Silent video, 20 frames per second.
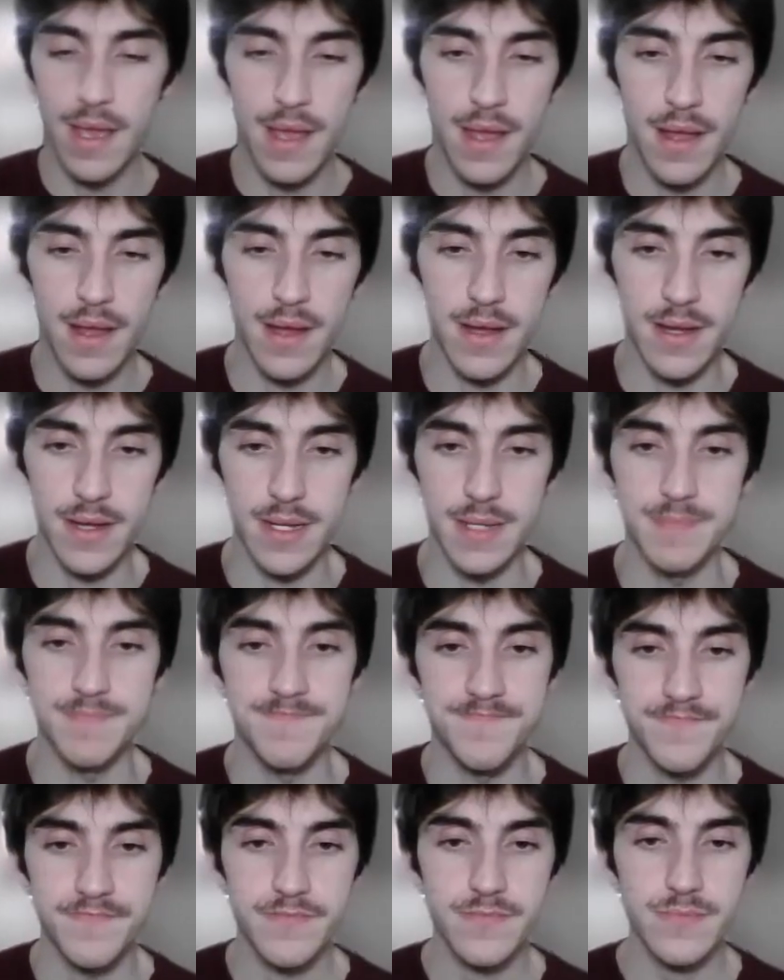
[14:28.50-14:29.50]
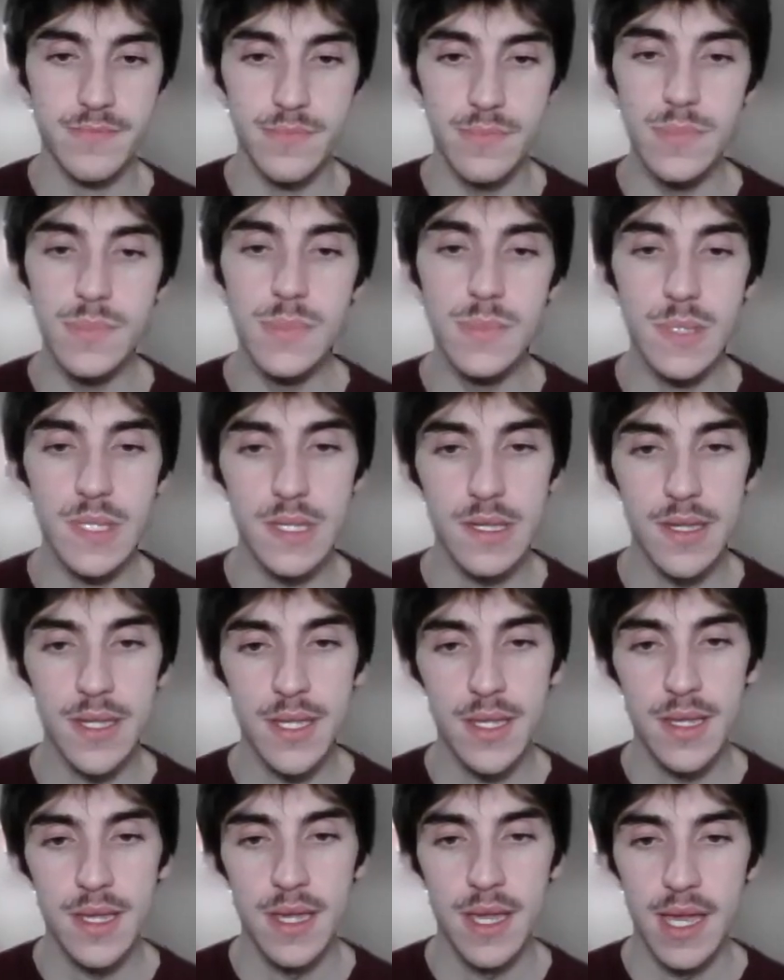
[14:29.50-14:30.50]

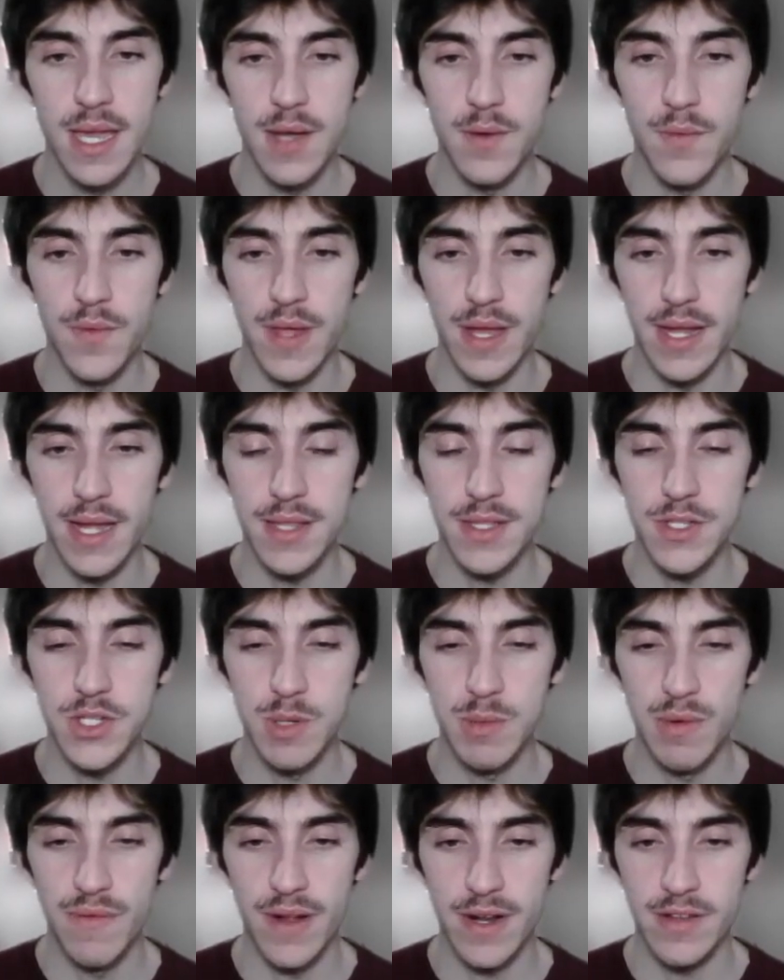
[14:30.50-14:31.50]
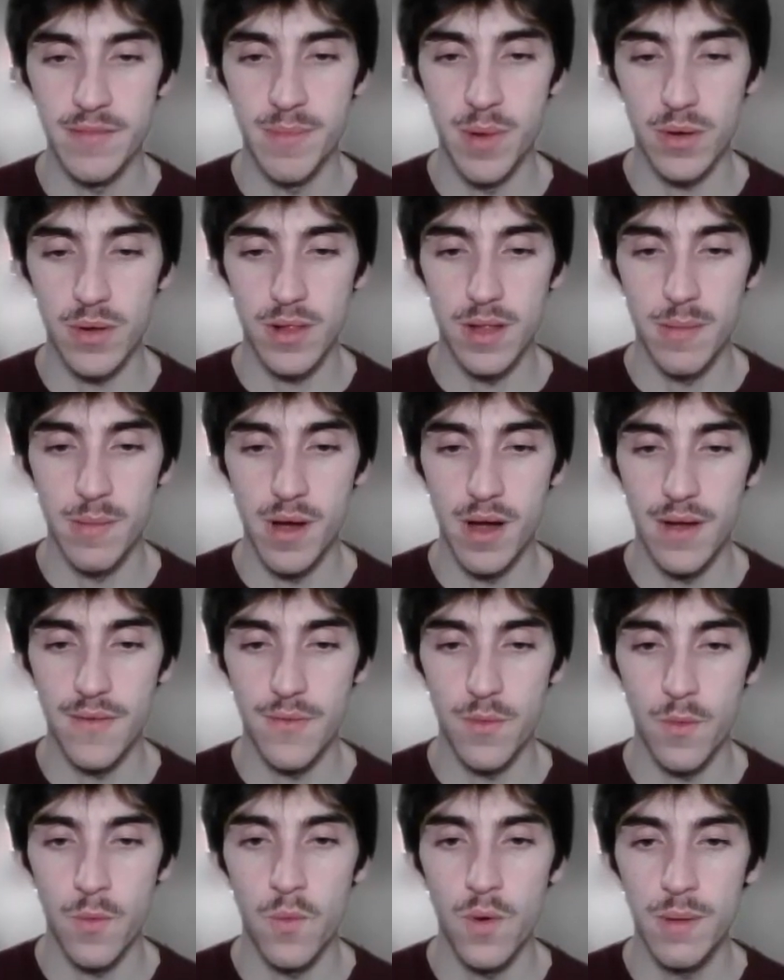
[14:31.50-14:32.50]
They get the super effective Bone Club off.
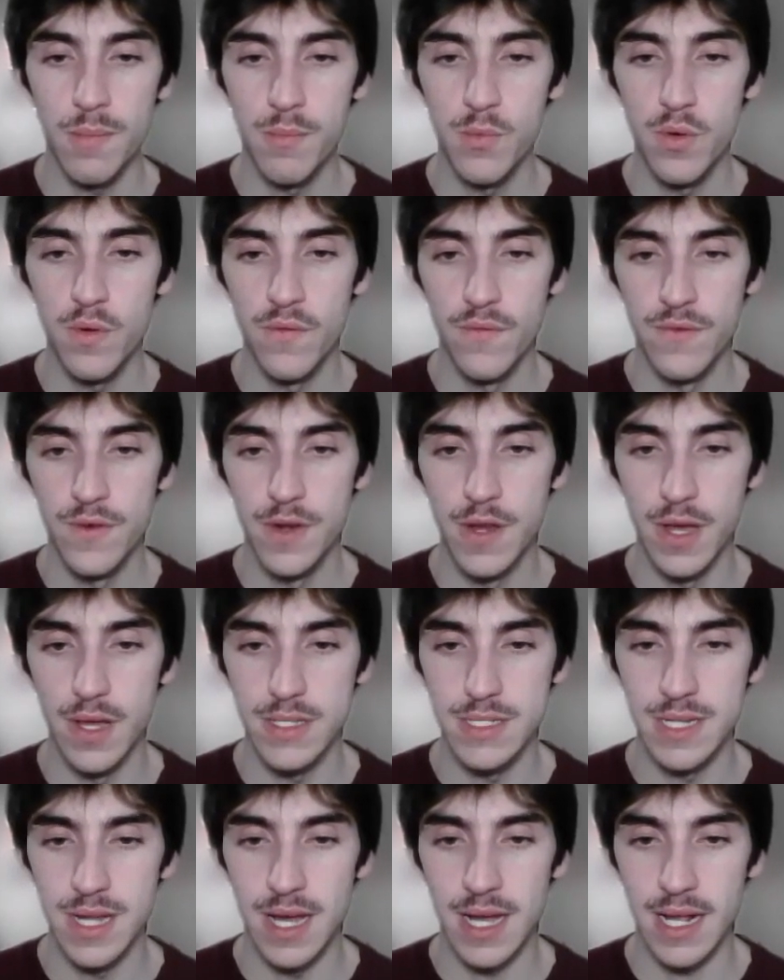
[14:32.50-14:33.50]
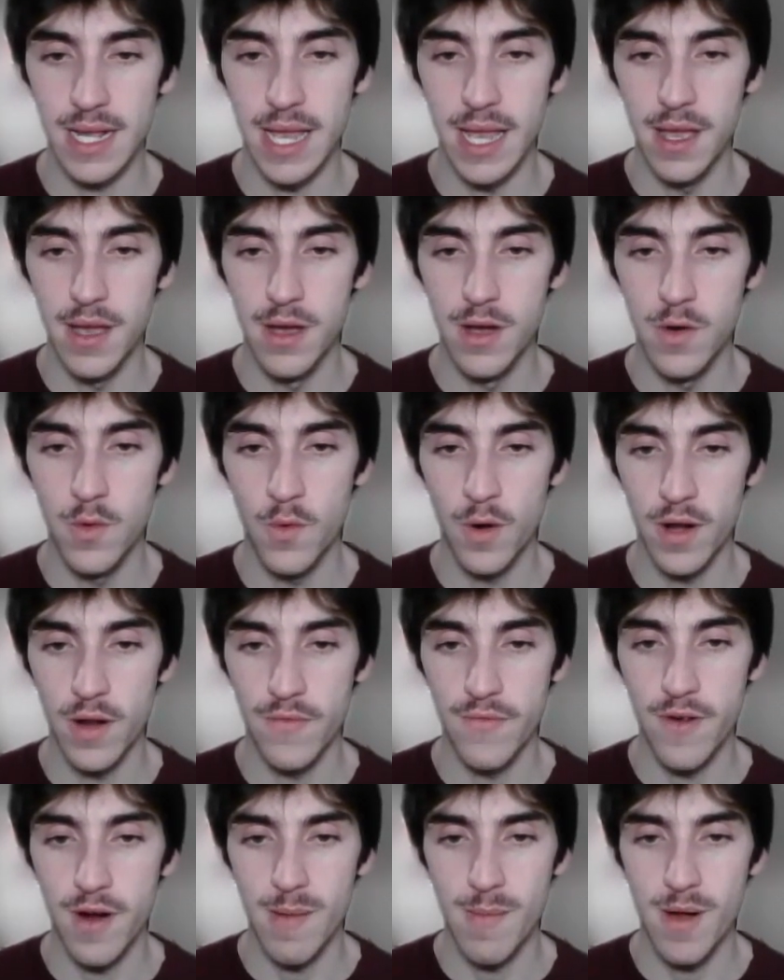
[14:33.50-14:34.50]
One move does not KO. We're going
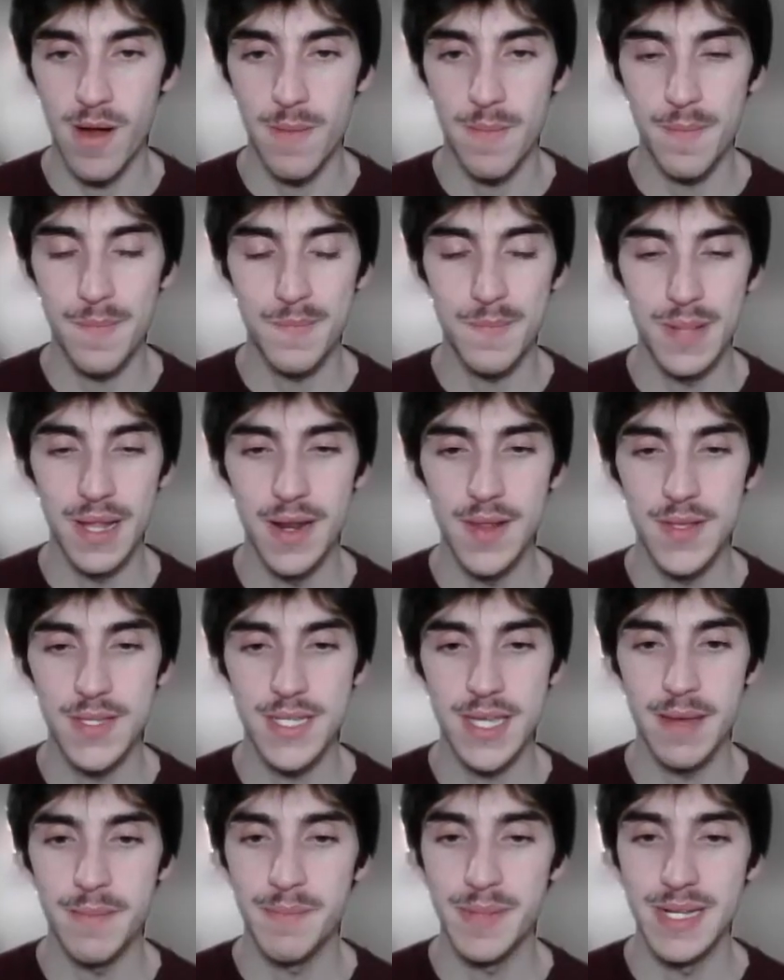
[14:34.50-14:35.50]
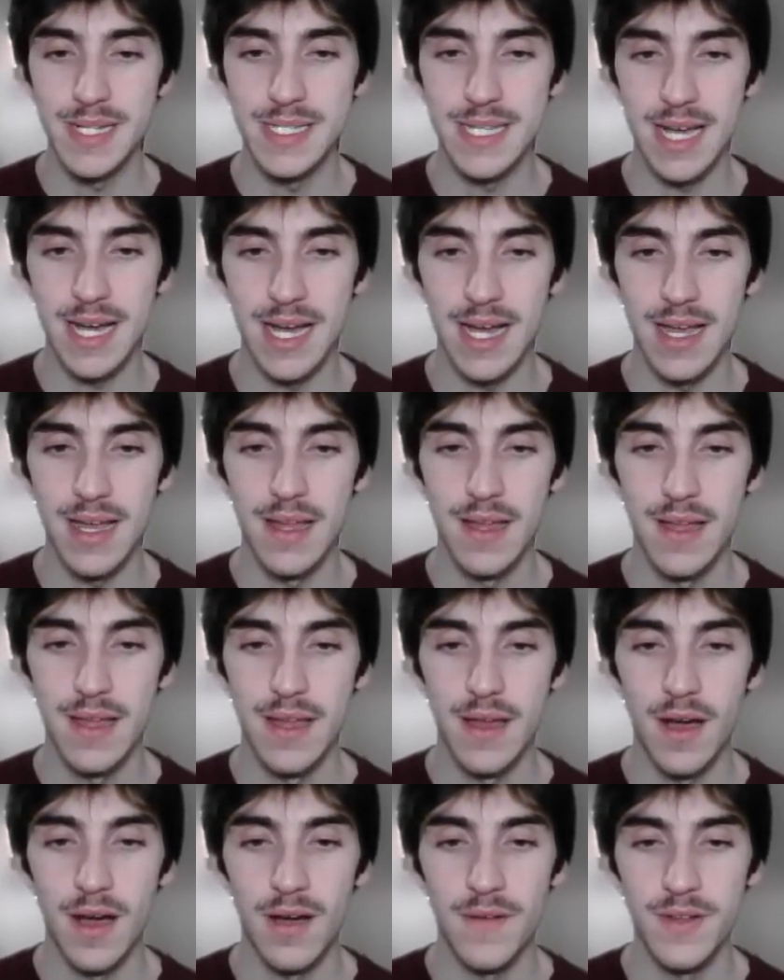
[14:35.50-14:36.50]
to farm up, play the CMP tie.
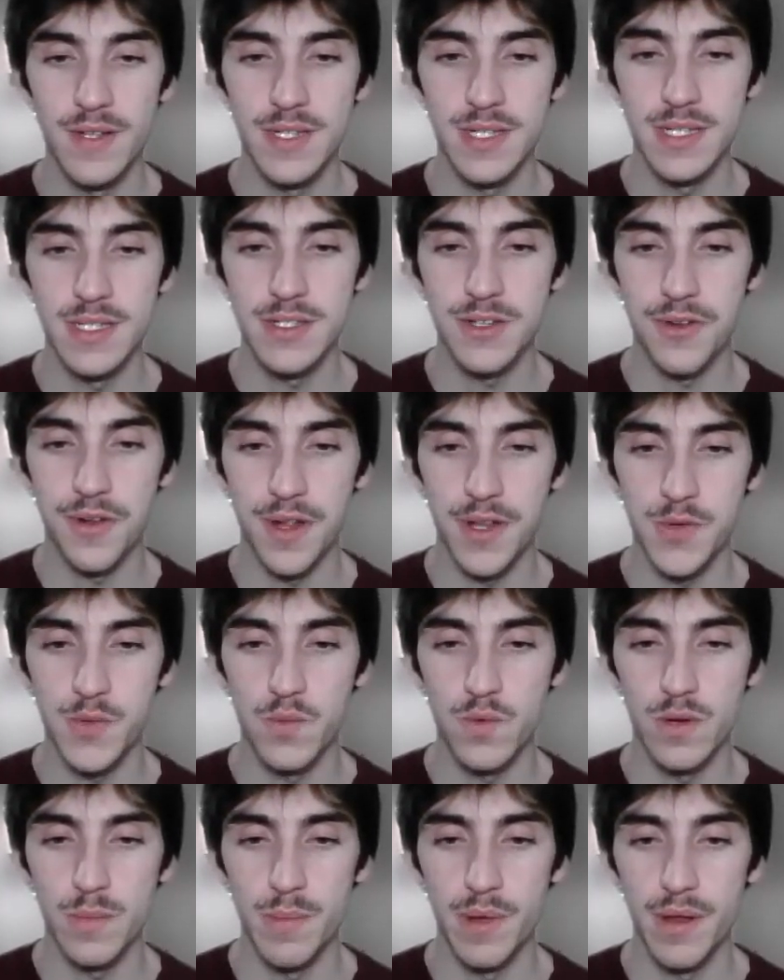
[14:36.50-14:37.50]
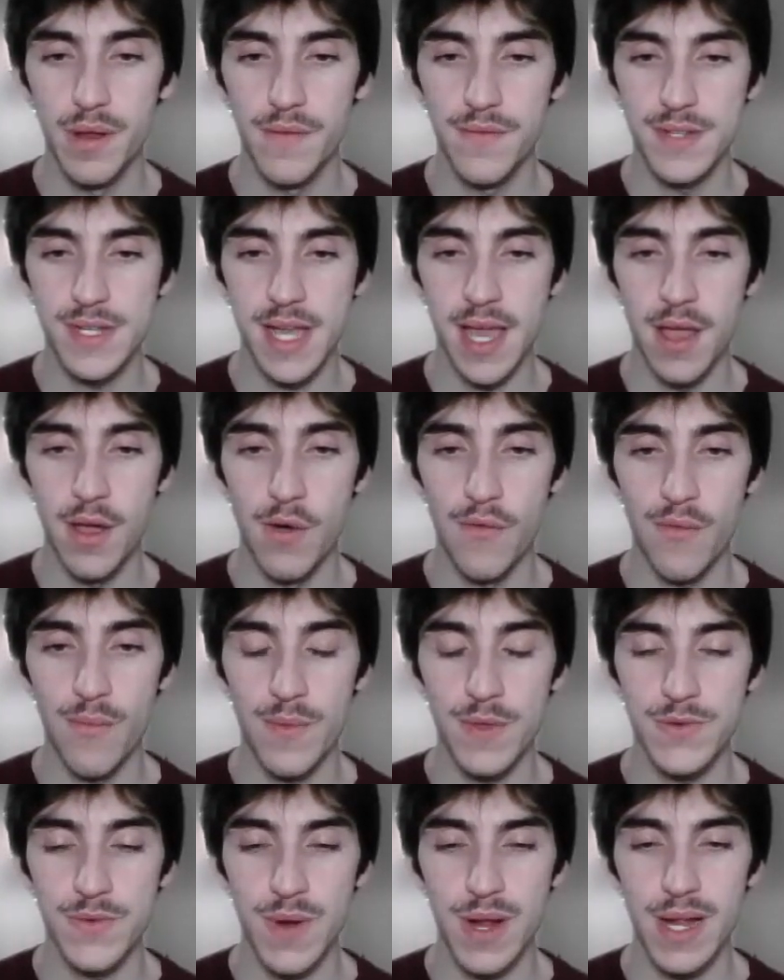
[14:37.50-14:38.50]
Obviously, Stone Edge will be enough to KO from
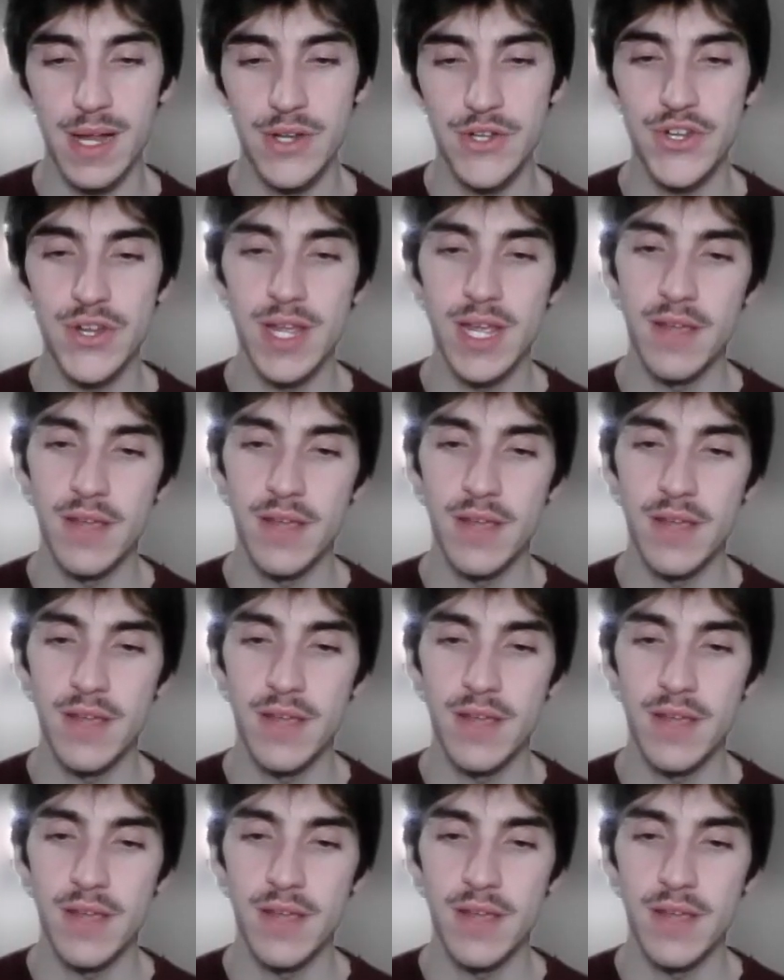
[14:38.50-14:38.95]
this range.